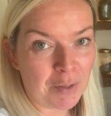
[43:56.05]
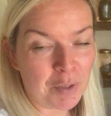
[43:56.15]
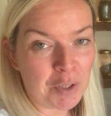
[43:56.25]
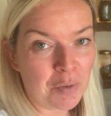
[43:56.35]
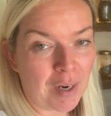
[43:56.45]

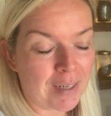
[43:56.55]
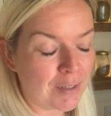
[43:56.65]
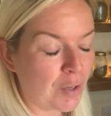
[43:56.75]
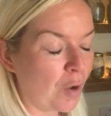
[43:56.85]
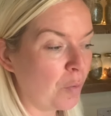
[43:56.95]
which you guys
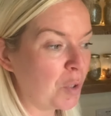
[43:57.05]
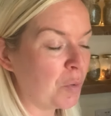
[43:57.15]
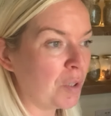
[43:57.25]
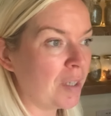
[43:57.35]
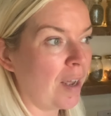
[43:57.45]
saw, which
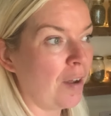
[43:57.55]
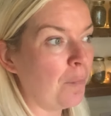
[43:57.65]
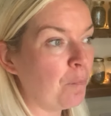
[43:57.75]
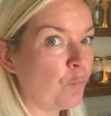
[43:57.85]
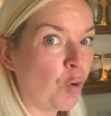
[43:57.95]
was a
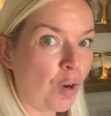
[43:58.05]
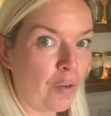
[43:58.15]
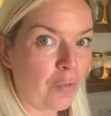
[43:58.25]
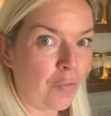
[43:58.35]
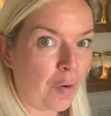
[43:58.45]

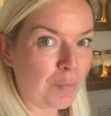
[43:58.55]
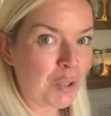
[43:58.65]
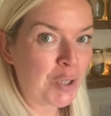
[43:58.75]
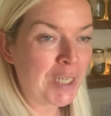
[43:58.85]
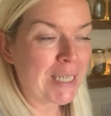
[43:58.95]
rollover from
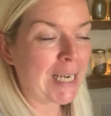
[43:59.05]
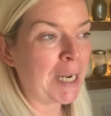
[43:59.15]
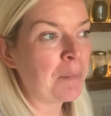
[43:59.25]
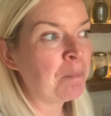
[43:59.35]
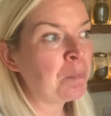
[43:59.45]
Sunday